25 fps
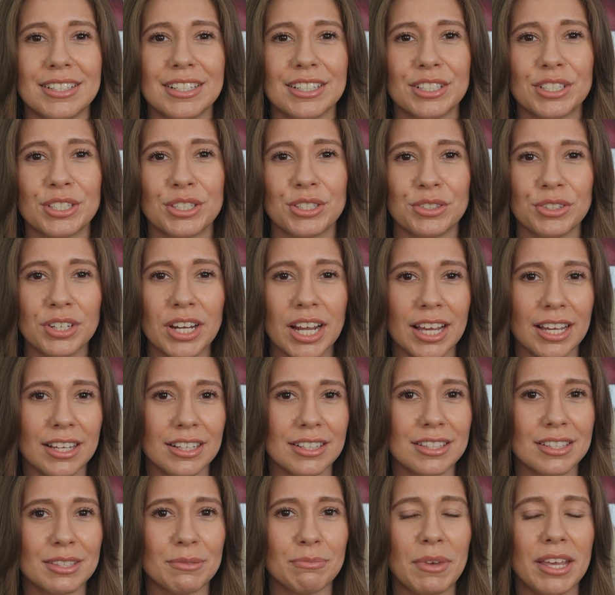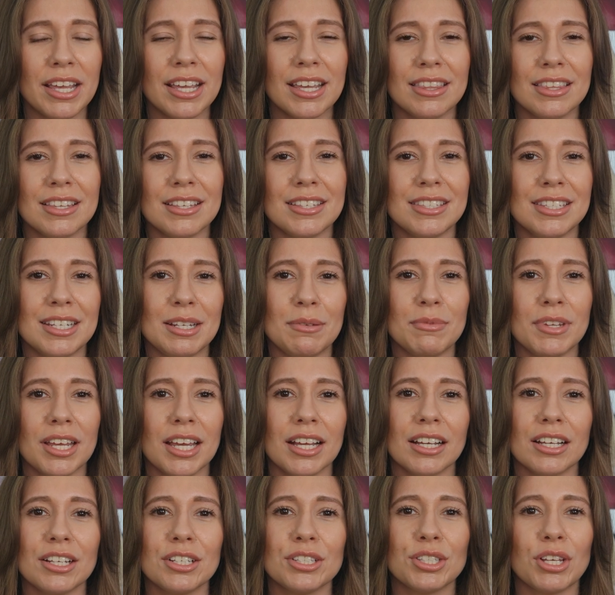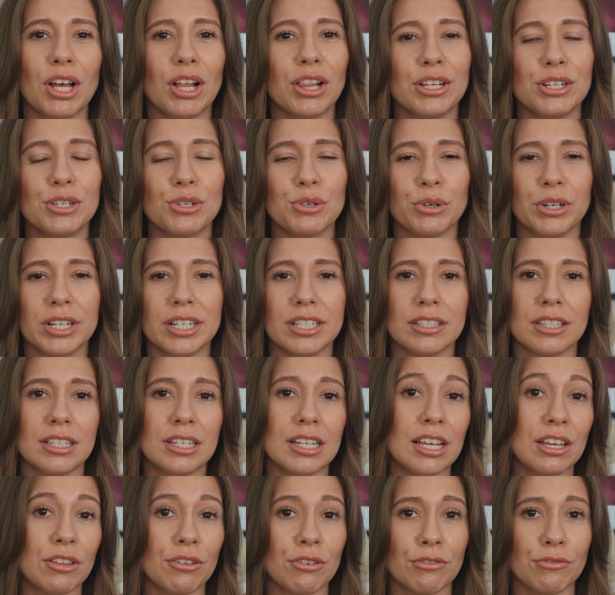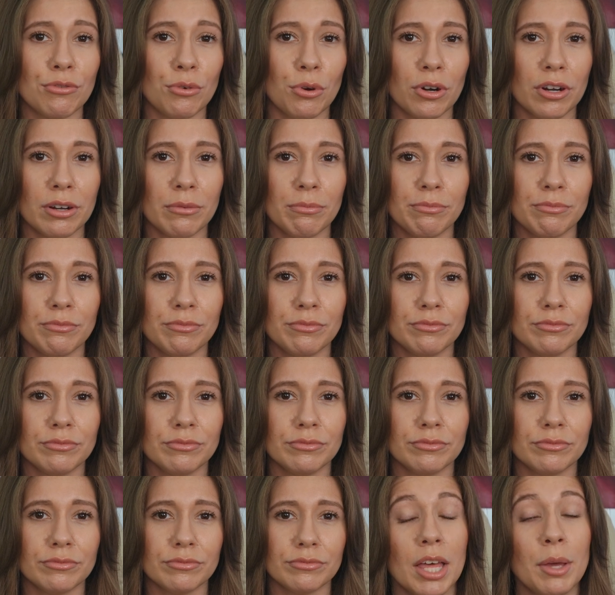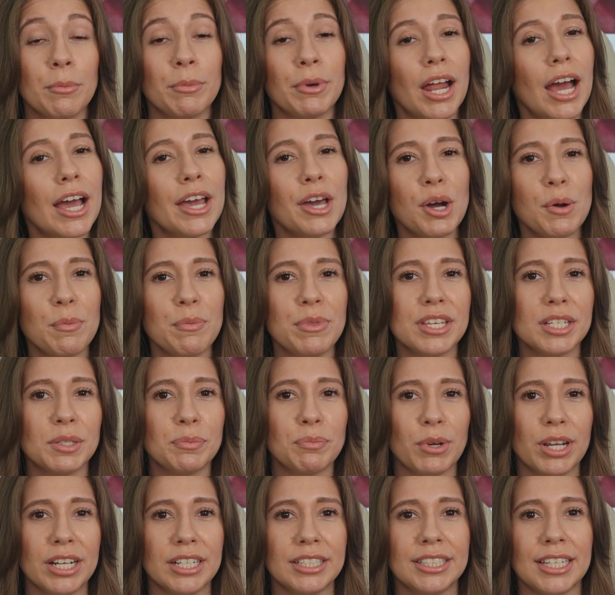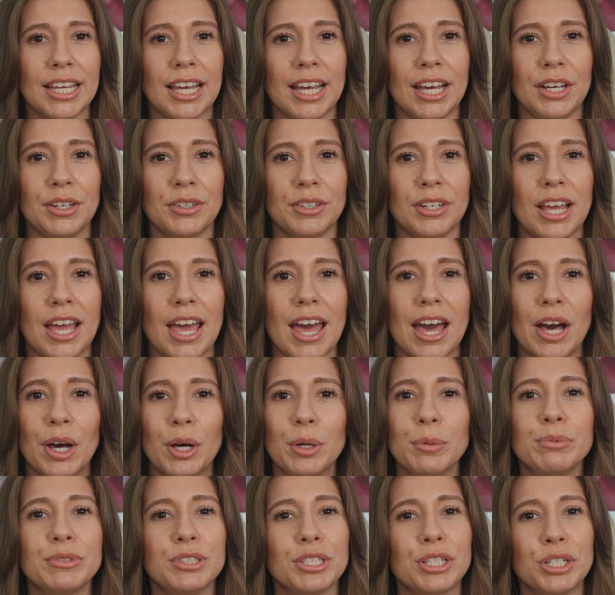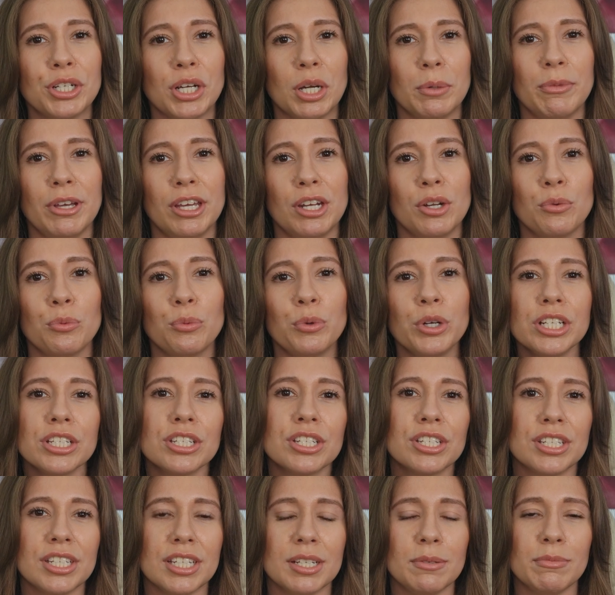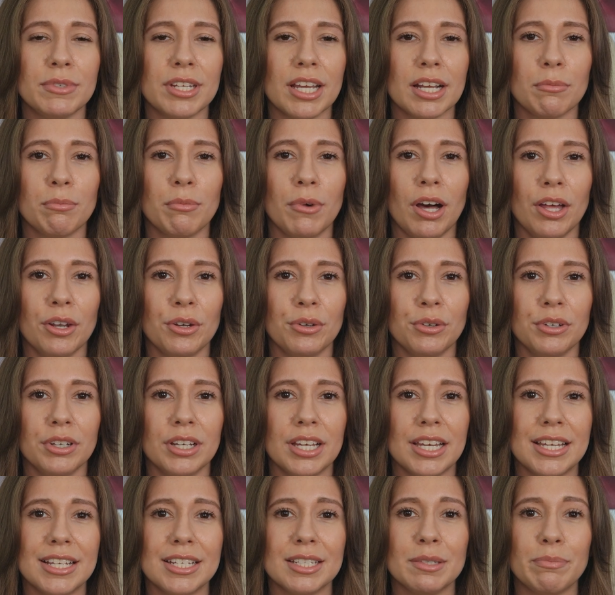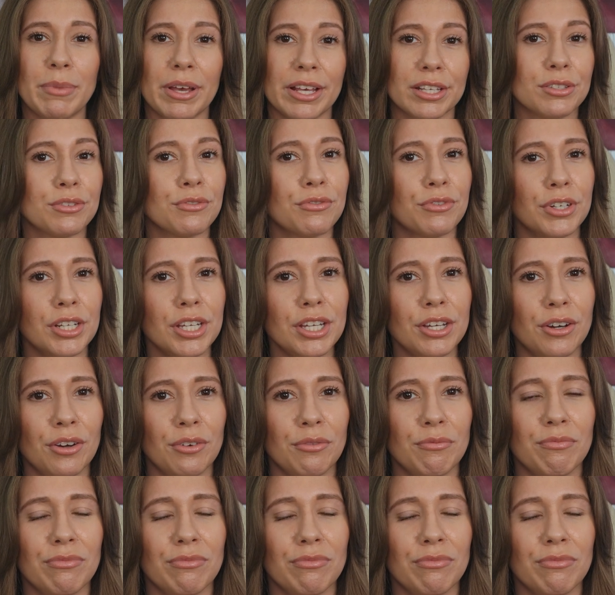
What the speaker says: its strengths, making the Steam Deck a solid choice in either form. But I hope this breakdown helps determine which Steam Deck model is best for you.